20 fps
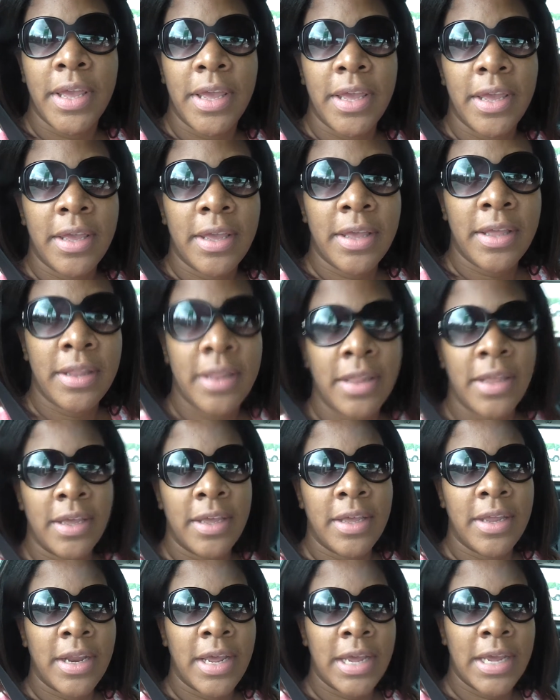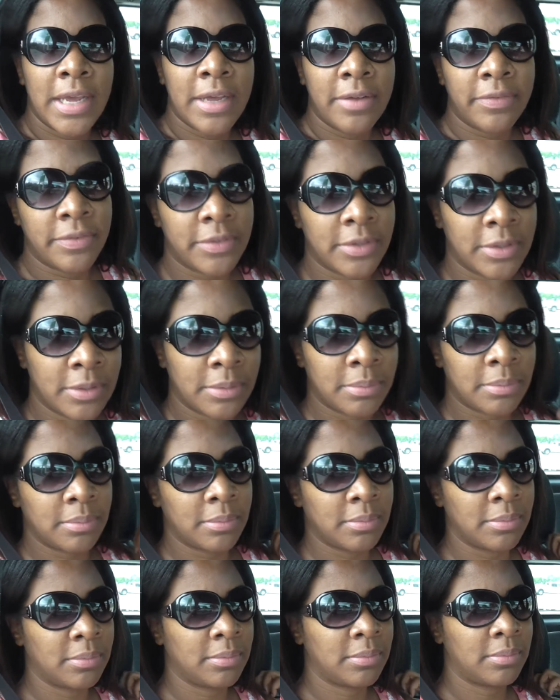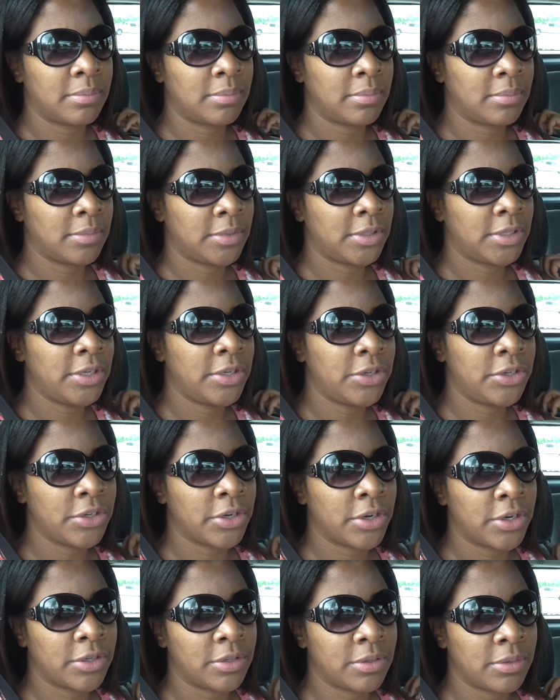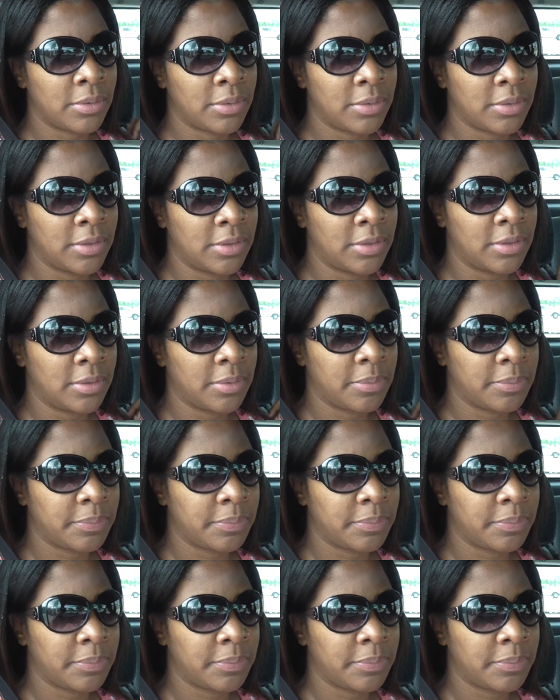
And then I have some t-shirts on.